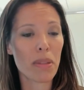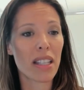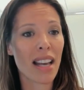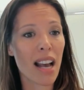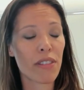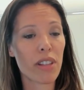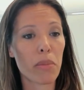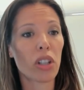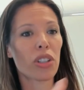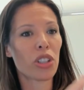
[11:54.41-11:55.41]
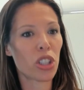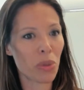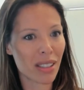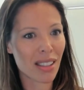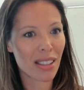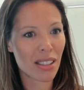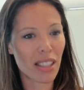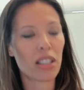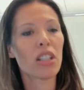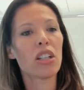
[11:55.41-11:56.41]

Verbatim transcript: and then half of them are US listed